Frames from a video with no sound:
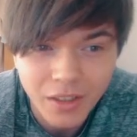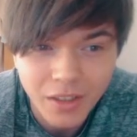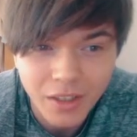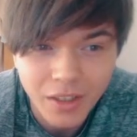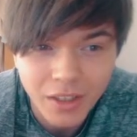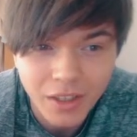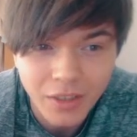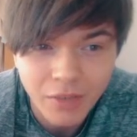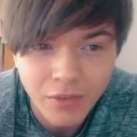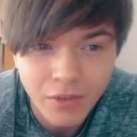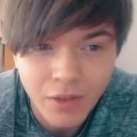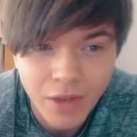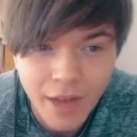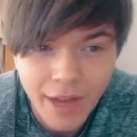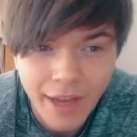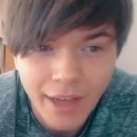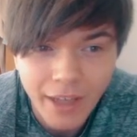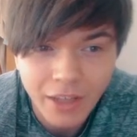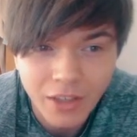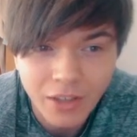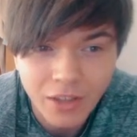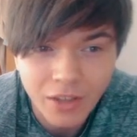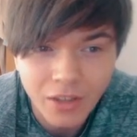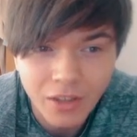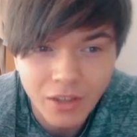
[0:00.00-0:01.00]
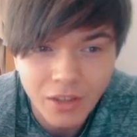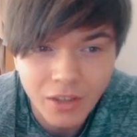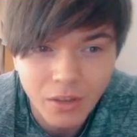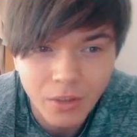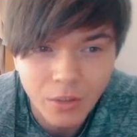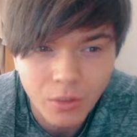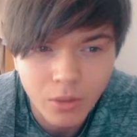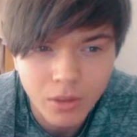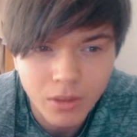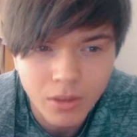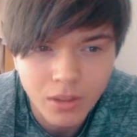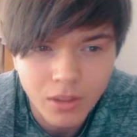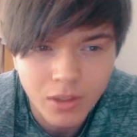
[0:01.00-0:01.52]
If your act
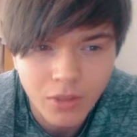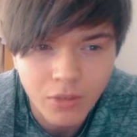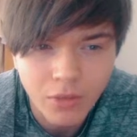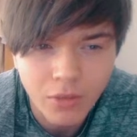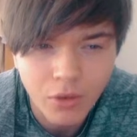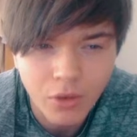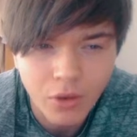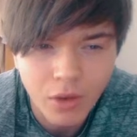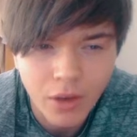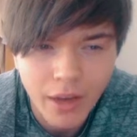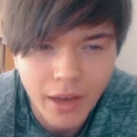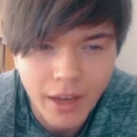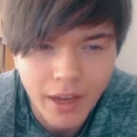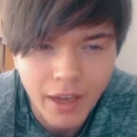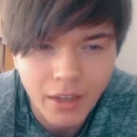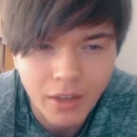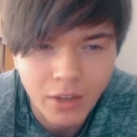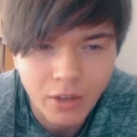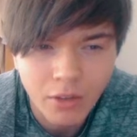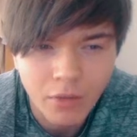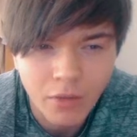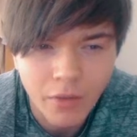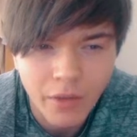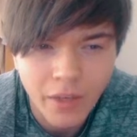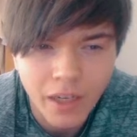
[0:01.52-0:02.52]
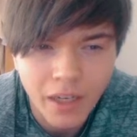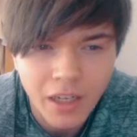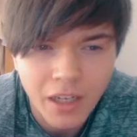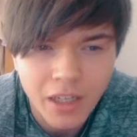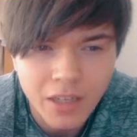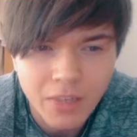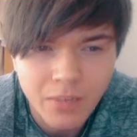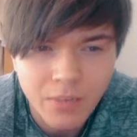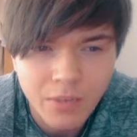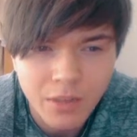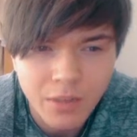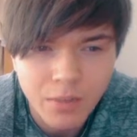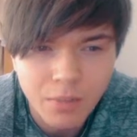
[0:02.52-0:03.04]
of
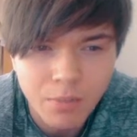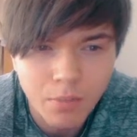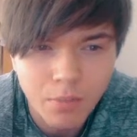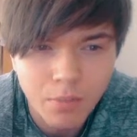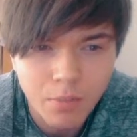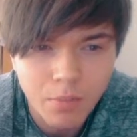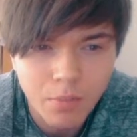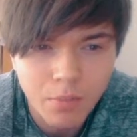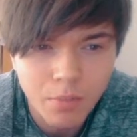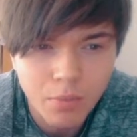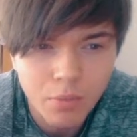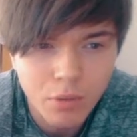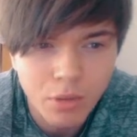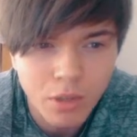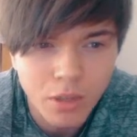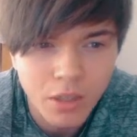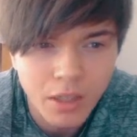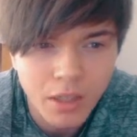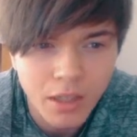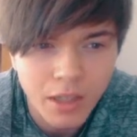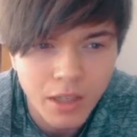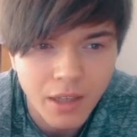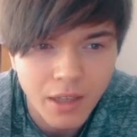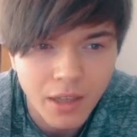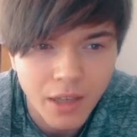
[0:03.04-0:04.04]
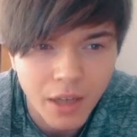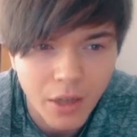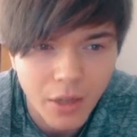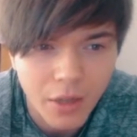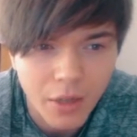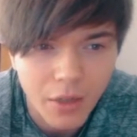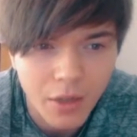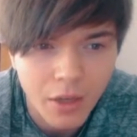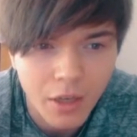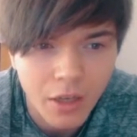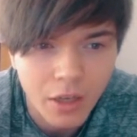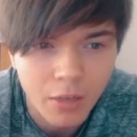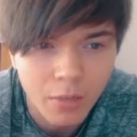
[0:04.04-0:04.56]
vandalism is pretty
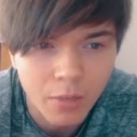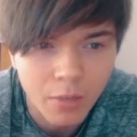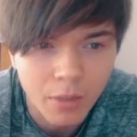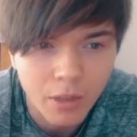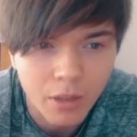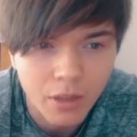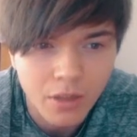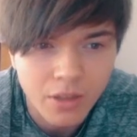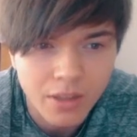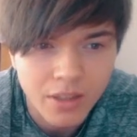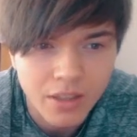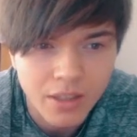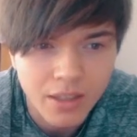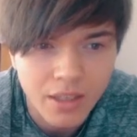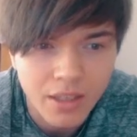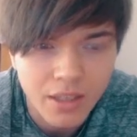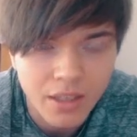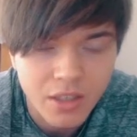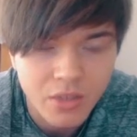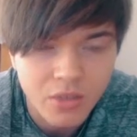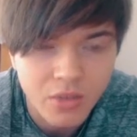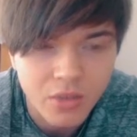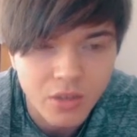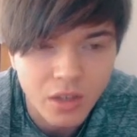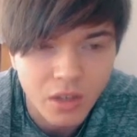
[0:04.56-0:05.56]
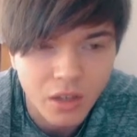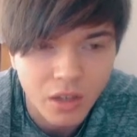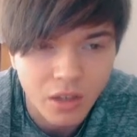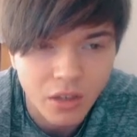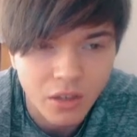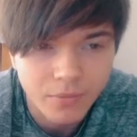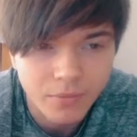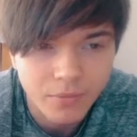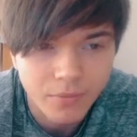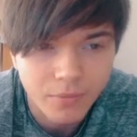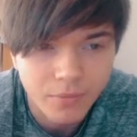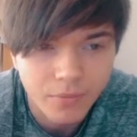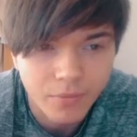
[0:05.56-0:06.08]
enough, it'll be considered street
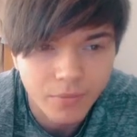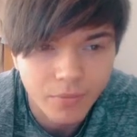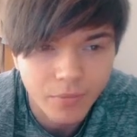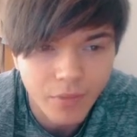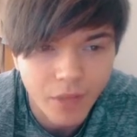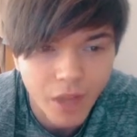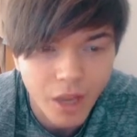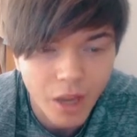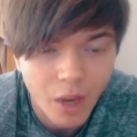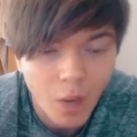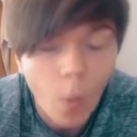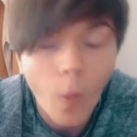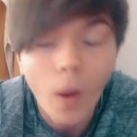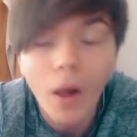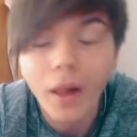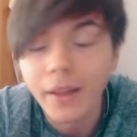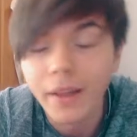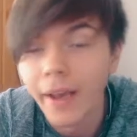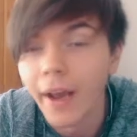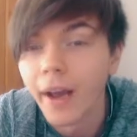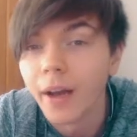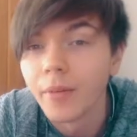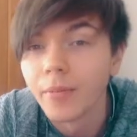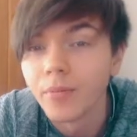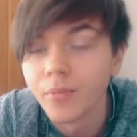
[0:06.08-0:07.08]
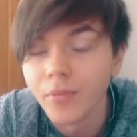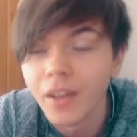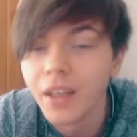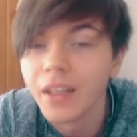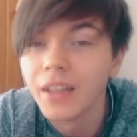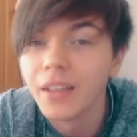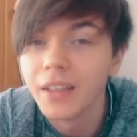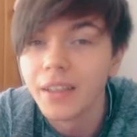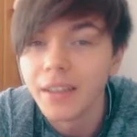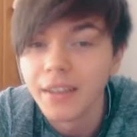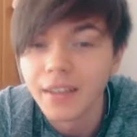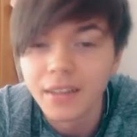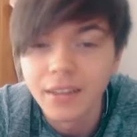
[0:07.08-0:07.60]
art. Well, yeah,
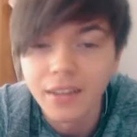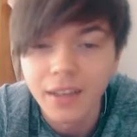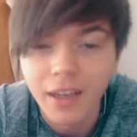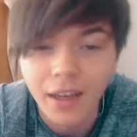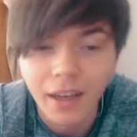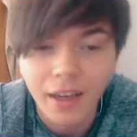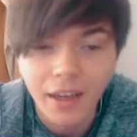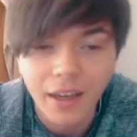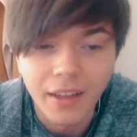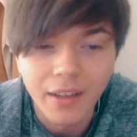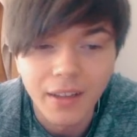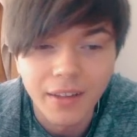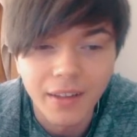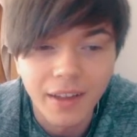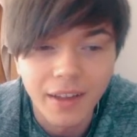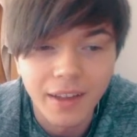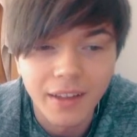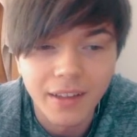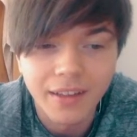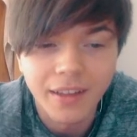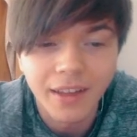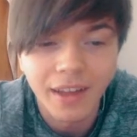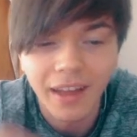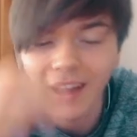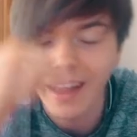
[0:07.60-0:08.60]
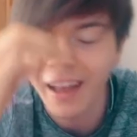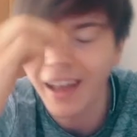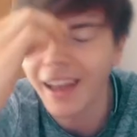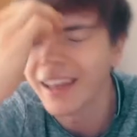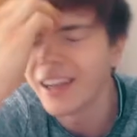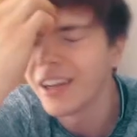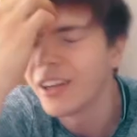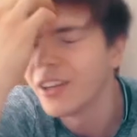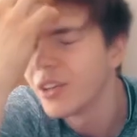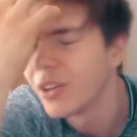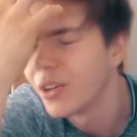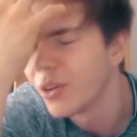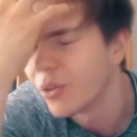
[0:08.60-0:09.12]
indeed. And I
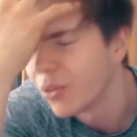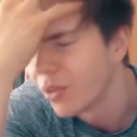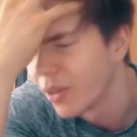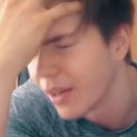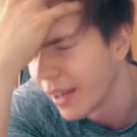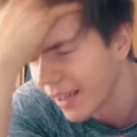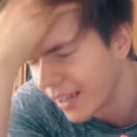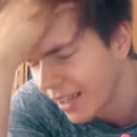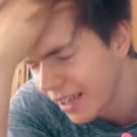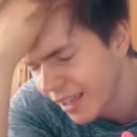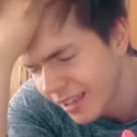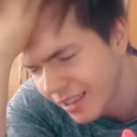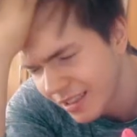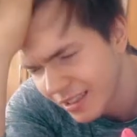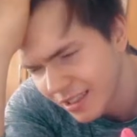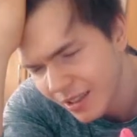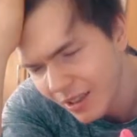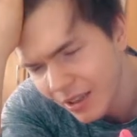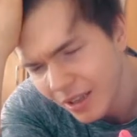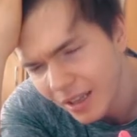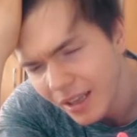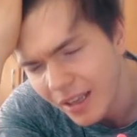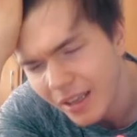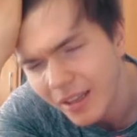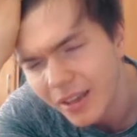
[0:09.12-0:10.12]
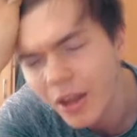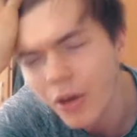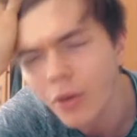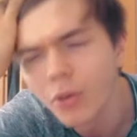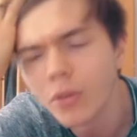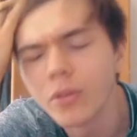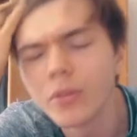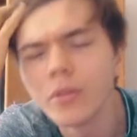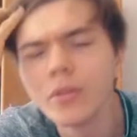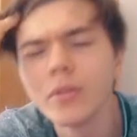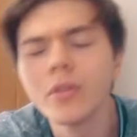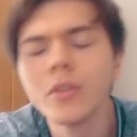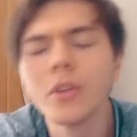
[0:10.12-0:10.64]
don't know, like it is,
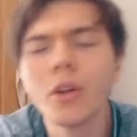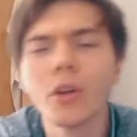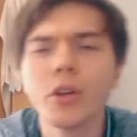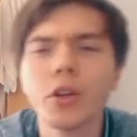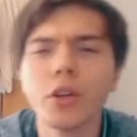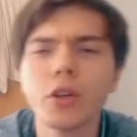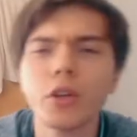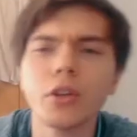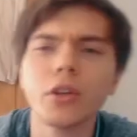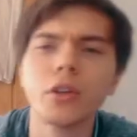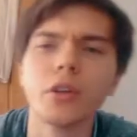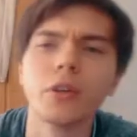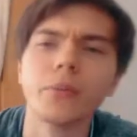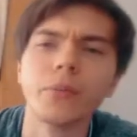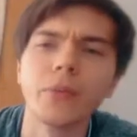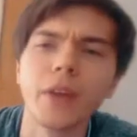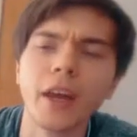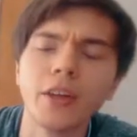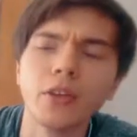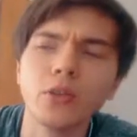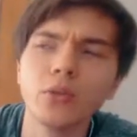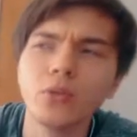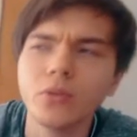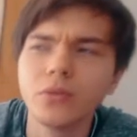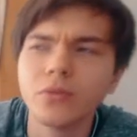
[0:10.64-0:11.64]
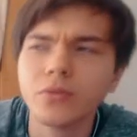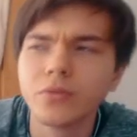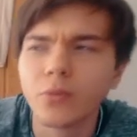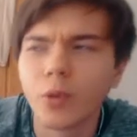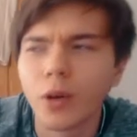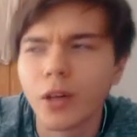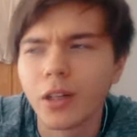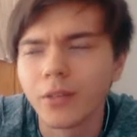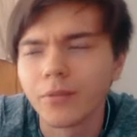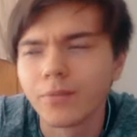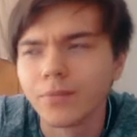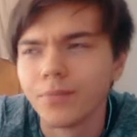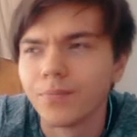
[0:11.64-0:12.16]
no. I do,
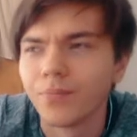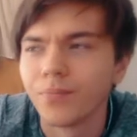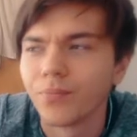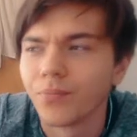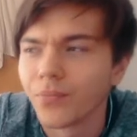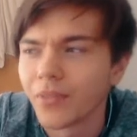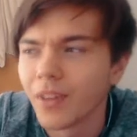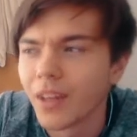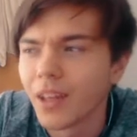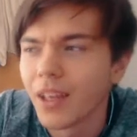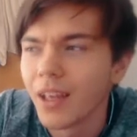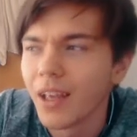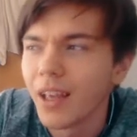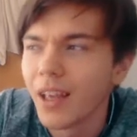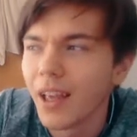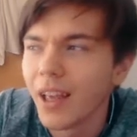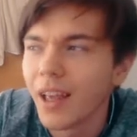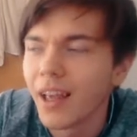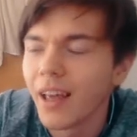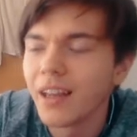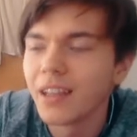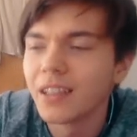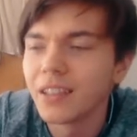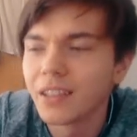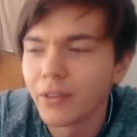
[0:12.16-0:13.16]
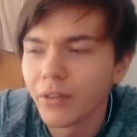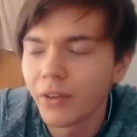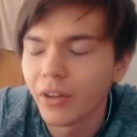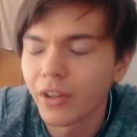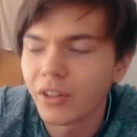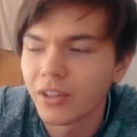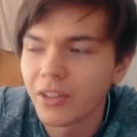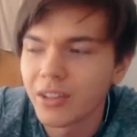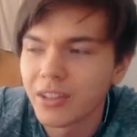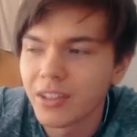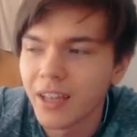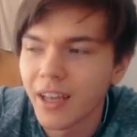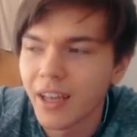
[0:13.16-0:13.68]
it is
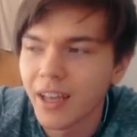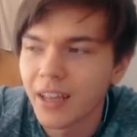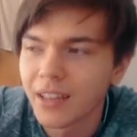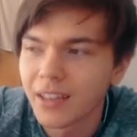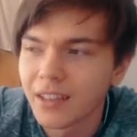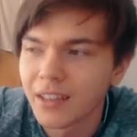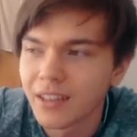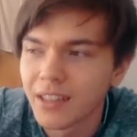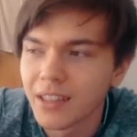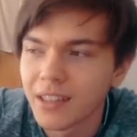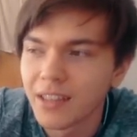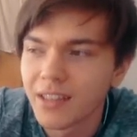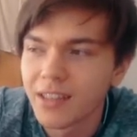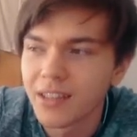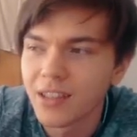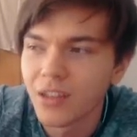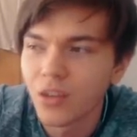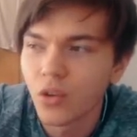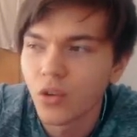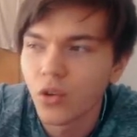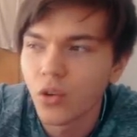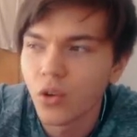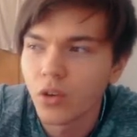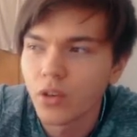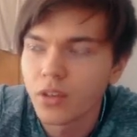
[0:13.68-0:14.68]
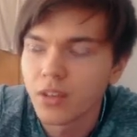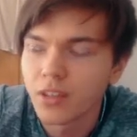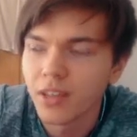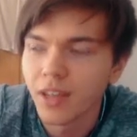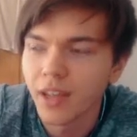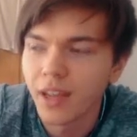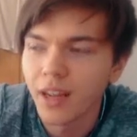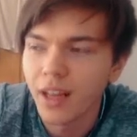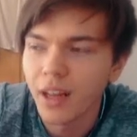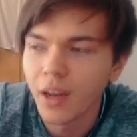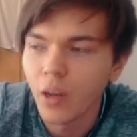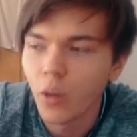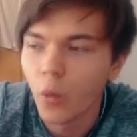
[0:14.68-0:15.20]
difficult to say since you're
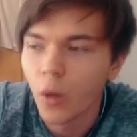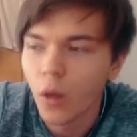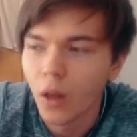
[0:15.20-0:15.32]
saying like,